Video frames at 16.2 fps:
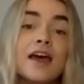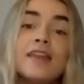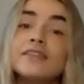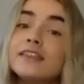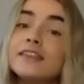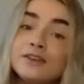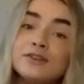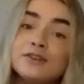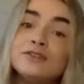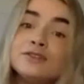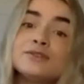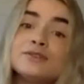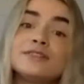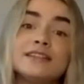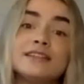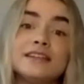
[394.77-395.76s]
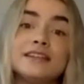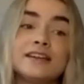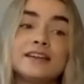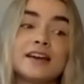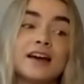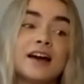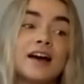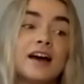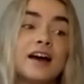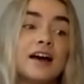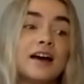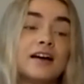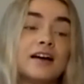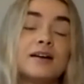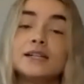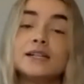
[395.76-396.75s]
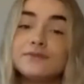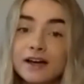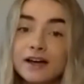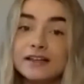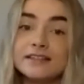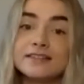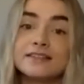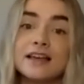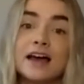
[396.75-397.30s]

that you do seek advice